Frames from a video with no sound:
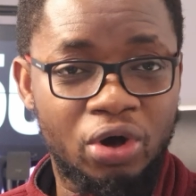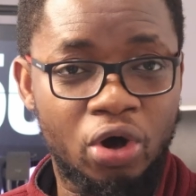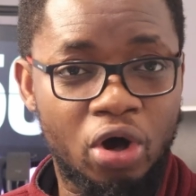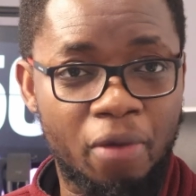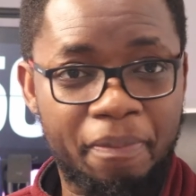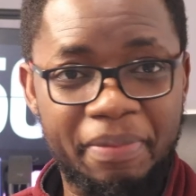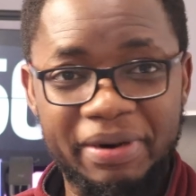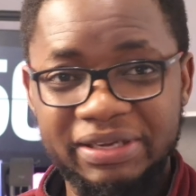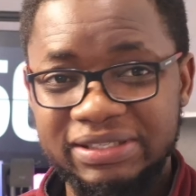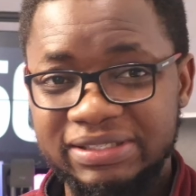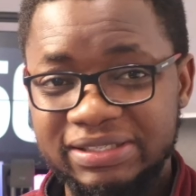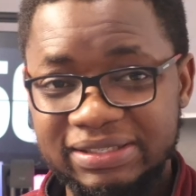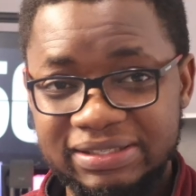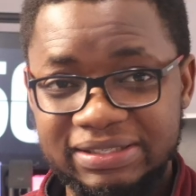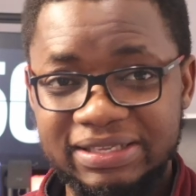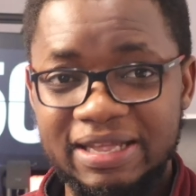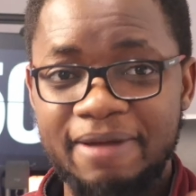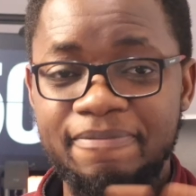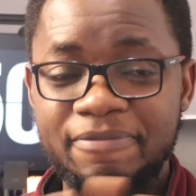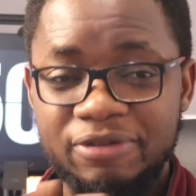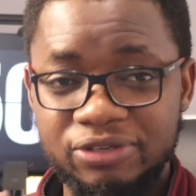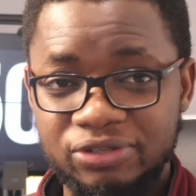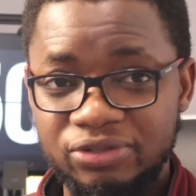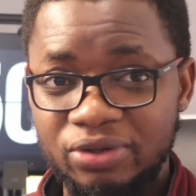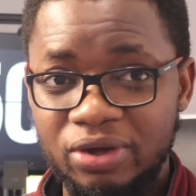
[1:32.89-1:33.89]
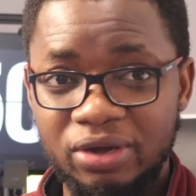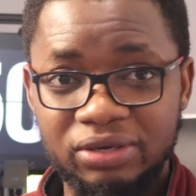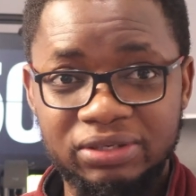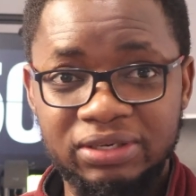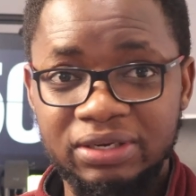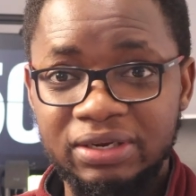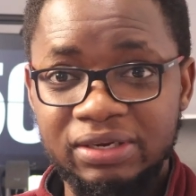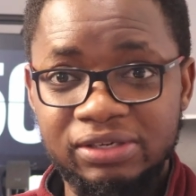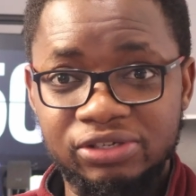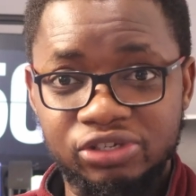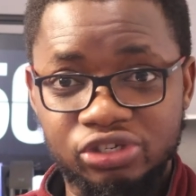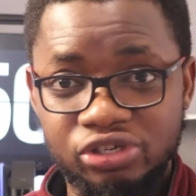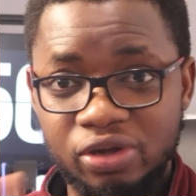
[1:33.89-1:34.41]
Operating system is not
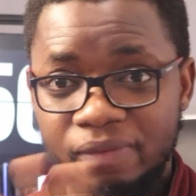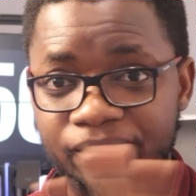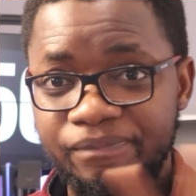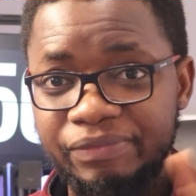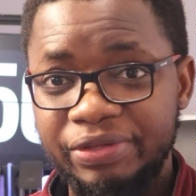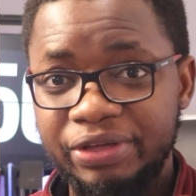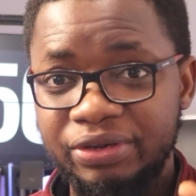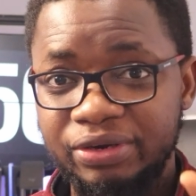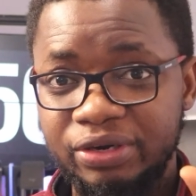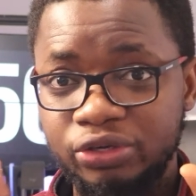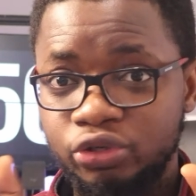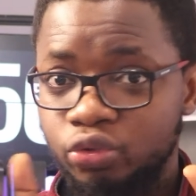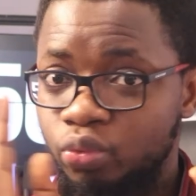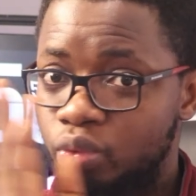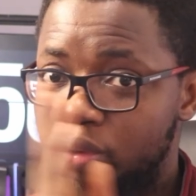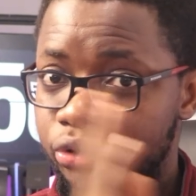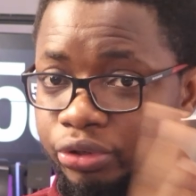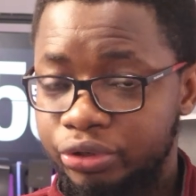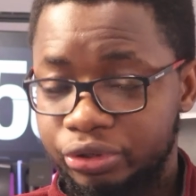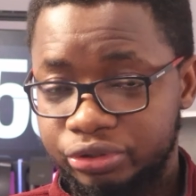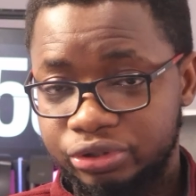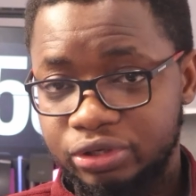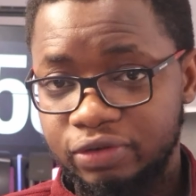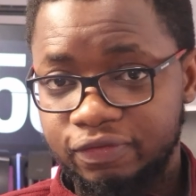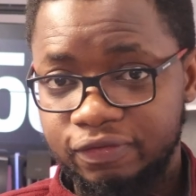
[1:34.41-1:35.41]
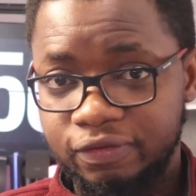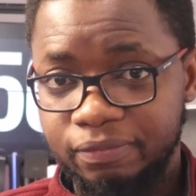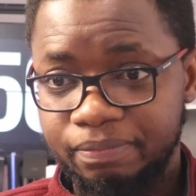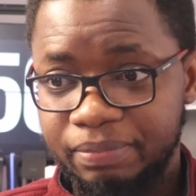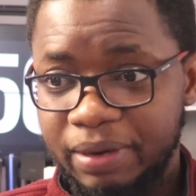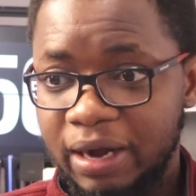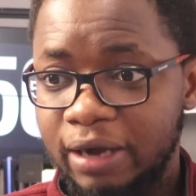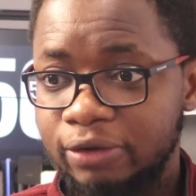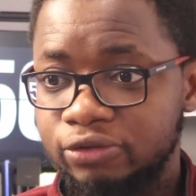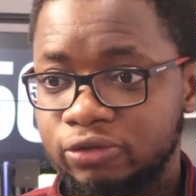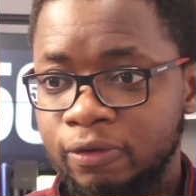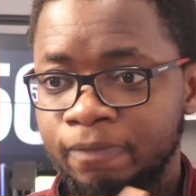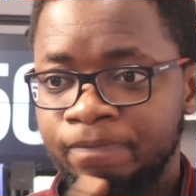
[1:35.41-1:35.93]
something you need to worry yourself
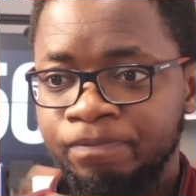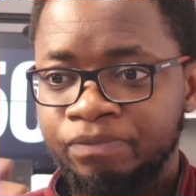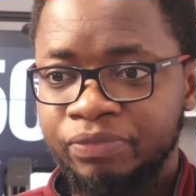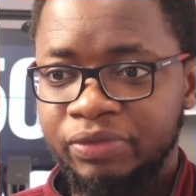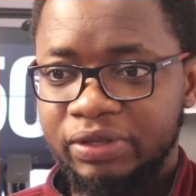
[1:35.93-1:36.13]
about.